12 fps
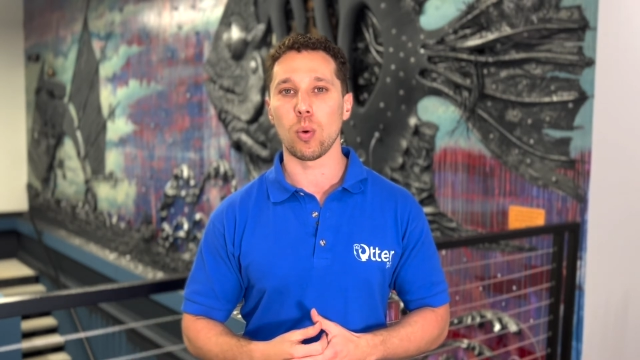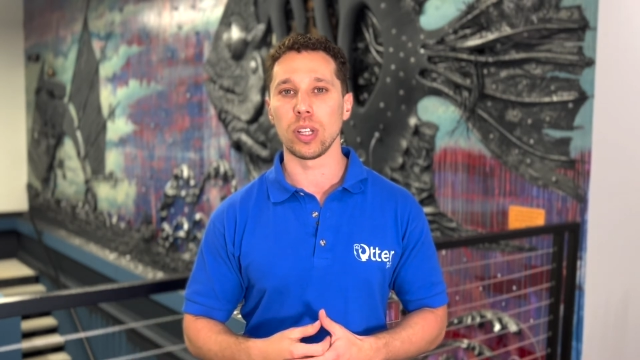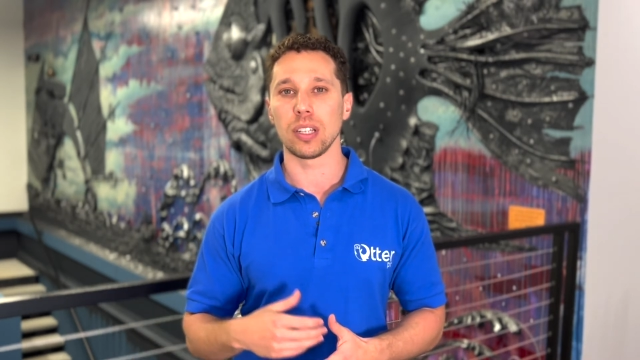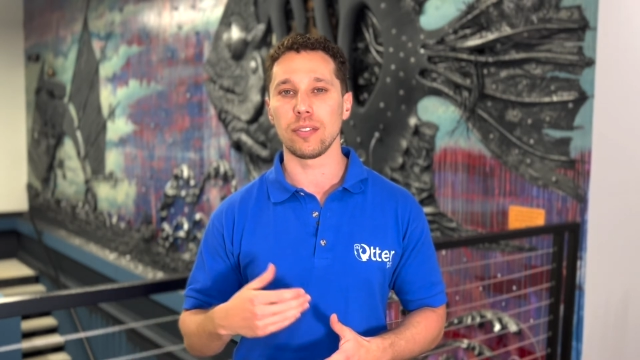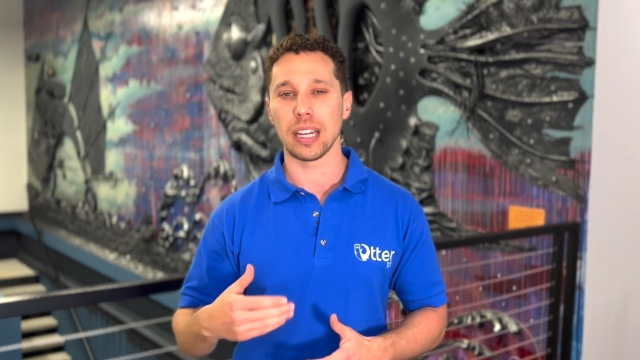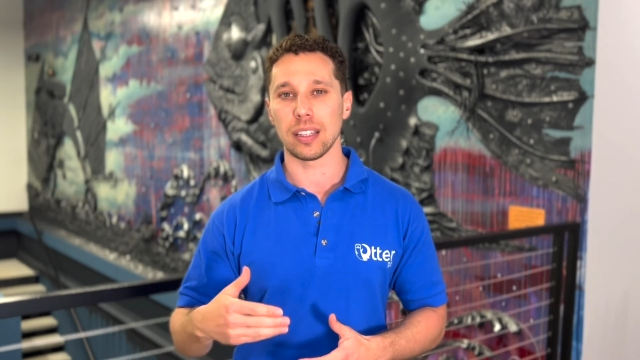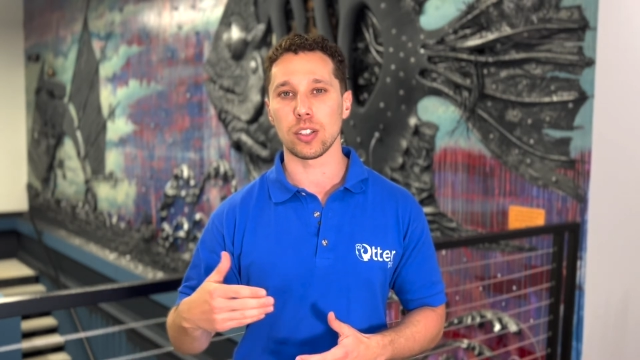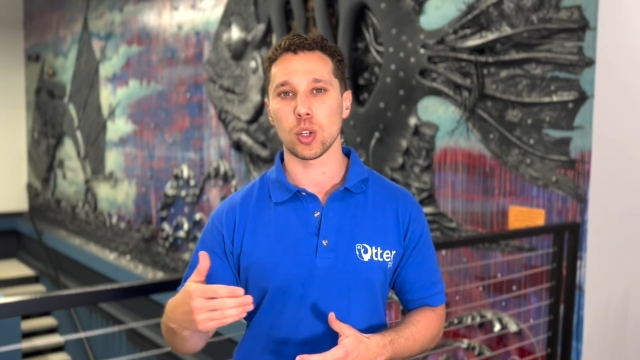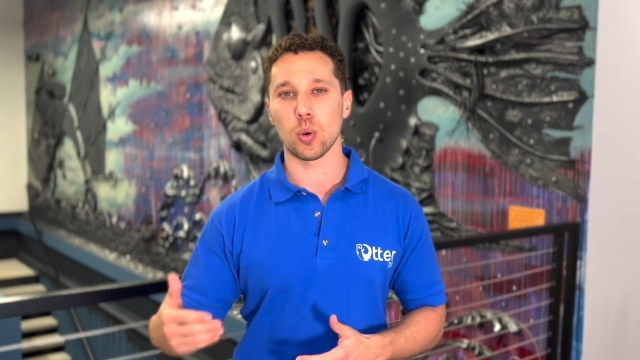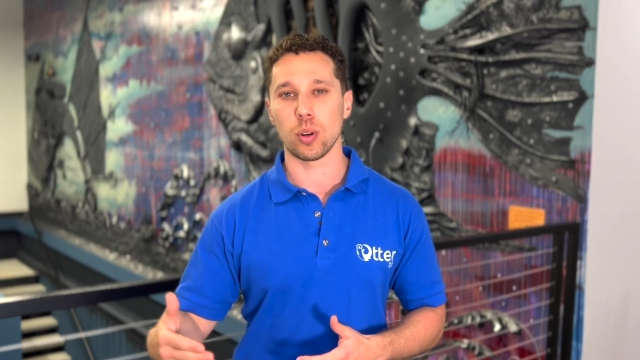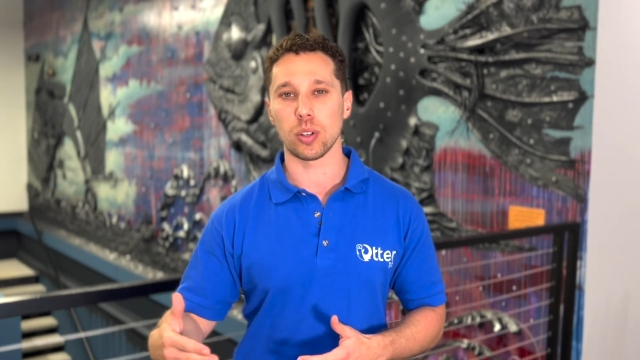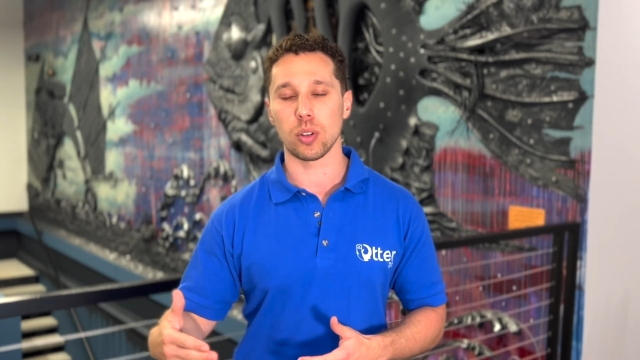once they've taken this
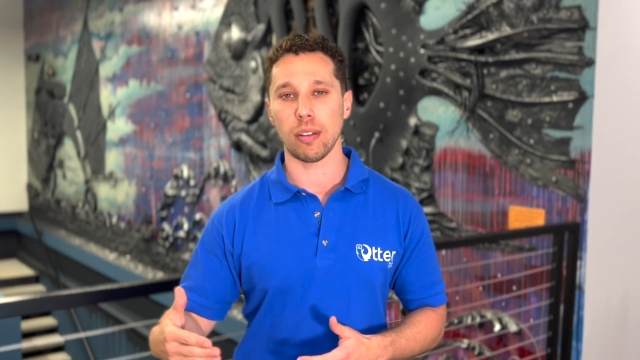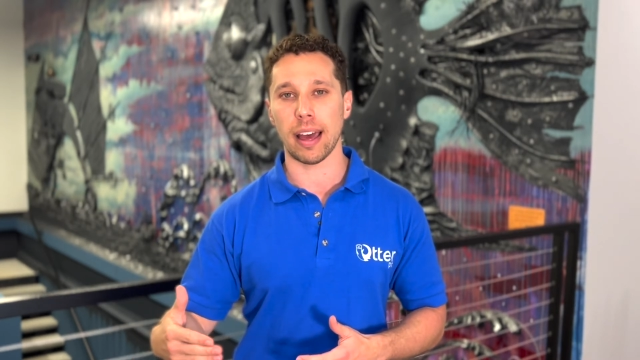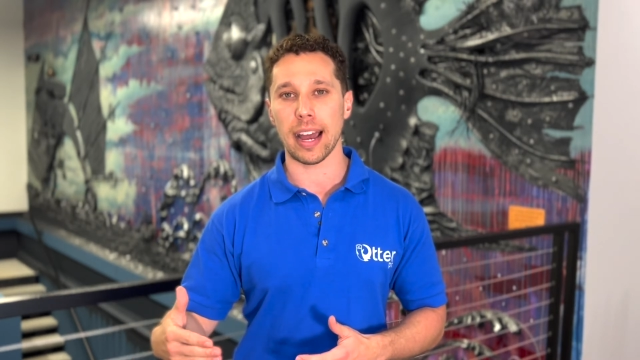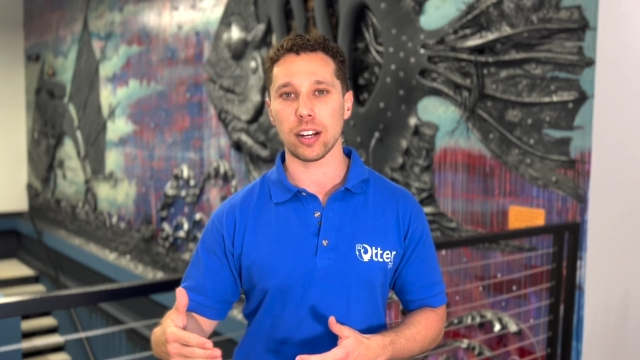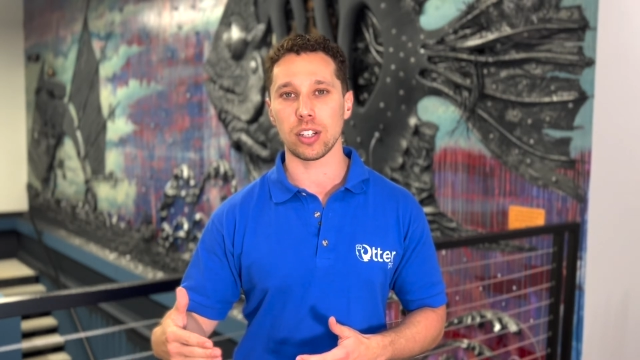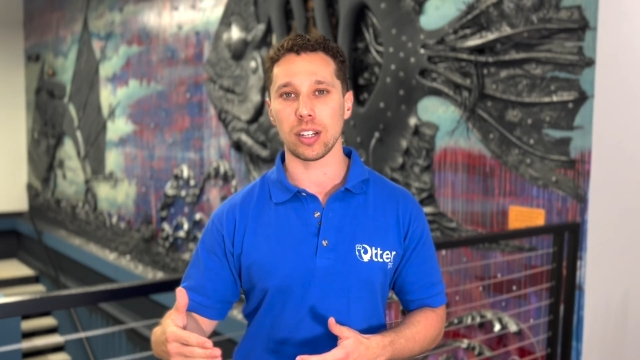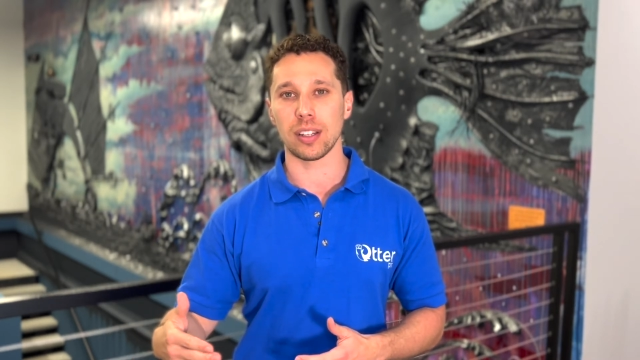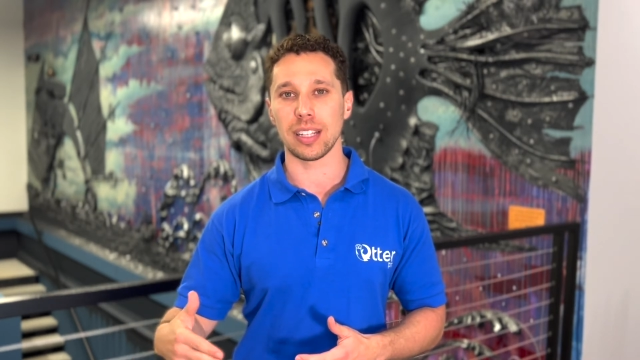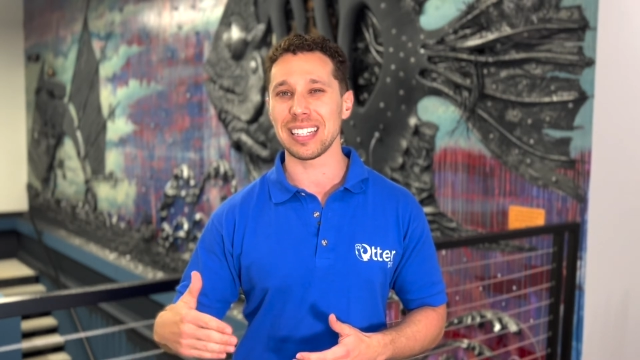critical action,